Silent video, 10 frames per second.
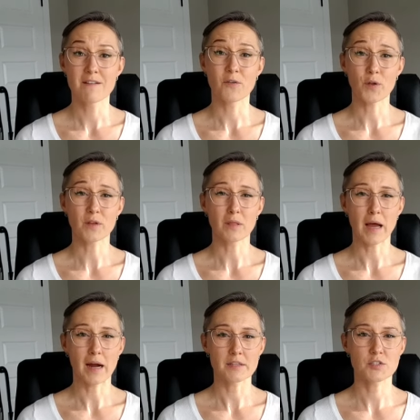for the
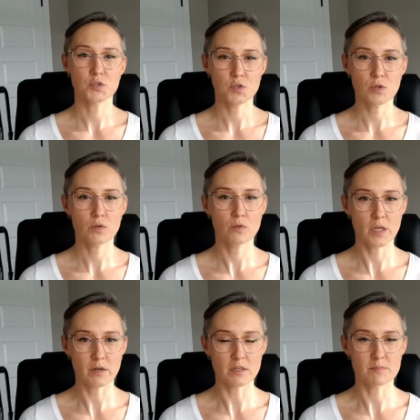last two
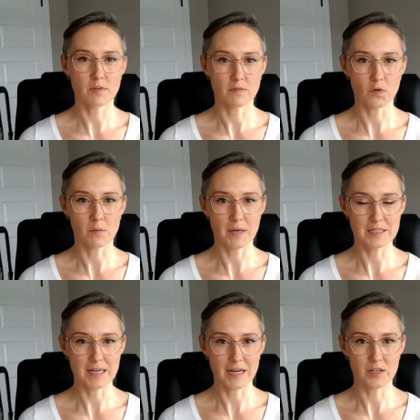years before my
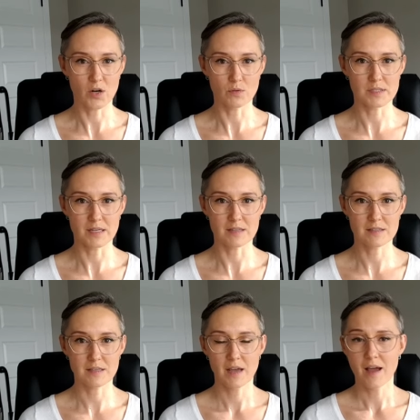
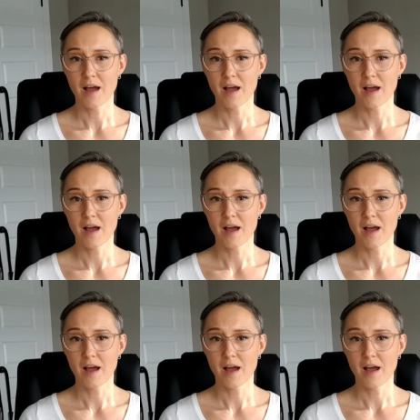diagnosis.